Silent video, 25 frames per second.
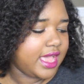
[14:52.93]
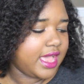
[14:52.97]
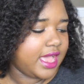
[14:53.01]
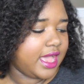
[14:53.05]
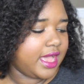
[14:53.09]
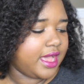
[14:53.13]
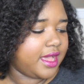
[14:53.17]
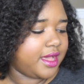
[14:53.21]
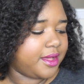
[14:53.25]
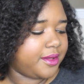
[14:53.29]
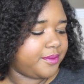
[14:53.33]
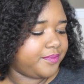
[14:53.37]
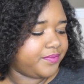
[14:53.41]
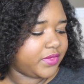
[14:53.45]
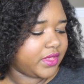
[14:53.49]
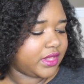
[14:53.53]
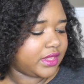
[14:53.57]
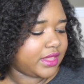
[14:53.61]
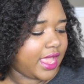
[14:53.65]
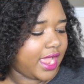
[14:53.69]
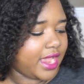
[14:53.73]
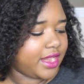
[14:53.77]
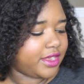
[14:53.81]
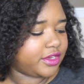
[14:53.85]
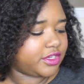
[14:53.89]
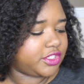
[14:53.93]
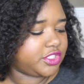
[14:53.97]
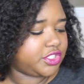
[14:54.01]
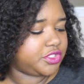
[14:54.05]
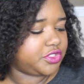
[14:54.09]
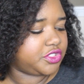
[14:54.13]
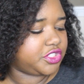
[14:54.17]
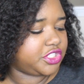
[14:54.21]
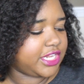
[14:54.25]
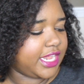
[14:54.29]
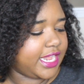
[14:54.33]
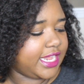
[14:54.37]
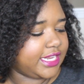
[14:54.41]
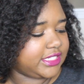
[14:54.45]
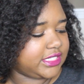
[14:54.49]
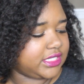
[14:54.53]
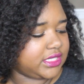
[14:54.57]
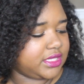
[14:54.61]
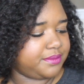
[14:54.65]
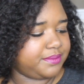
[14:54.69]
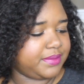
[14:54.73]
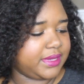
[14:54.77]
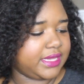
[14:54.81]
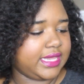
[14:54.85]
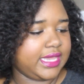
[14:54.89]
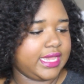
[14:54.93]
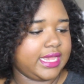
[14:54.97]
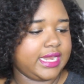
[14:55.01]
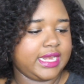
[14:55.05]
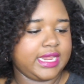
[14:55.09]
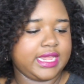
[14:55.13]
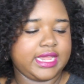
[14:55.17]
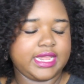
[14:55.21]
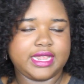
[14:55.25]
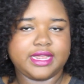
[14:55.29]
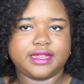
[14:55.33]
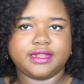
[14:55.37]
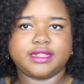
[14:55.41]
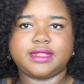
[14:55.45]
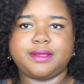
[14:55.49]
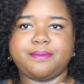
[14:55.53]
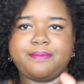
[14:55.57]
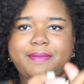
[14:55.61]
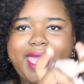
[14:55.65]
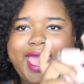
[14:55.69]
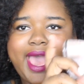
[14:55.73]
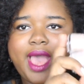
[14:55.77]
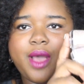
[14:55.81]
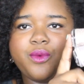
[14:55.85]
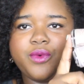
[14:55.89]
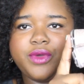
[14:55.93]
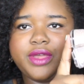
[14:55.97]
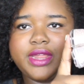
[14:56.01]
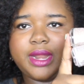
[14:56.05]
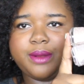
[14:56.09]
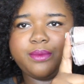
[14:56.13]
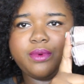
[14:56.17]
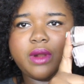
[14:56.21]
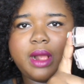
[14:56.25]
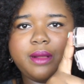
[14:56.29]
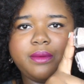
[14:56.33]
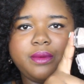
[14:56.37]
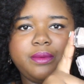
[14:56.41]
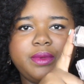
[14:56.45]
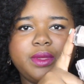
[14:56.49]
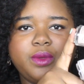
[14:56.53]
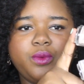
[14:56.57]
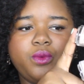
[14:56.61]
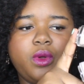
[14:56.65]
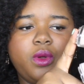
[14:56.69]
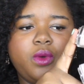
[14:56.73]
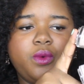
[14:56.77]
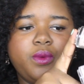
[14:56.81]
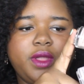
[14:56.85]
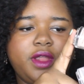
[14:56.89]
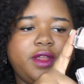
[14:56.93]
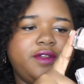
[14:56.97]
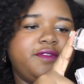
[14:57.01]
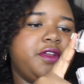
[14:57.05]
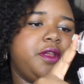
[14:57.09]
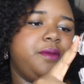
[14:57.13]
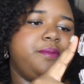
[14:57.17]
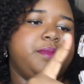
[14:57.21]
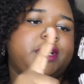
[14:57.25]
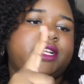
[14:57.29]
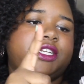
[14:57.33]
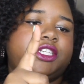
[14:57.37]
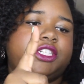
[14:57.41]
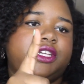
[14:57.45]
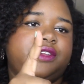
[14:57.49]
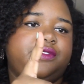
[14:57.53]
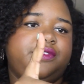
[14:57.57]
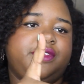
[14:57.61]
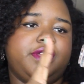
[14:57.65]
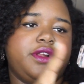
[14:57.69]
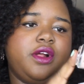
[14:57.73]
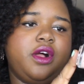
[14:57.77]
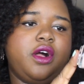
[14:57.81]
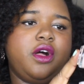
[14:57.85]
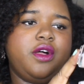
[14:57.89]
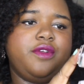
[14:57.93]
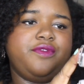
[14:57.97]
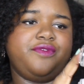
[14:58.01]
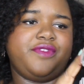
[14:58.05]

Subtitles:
The lighter 2 shades in the beginning, the matte one I probably won't wear very much, if at all.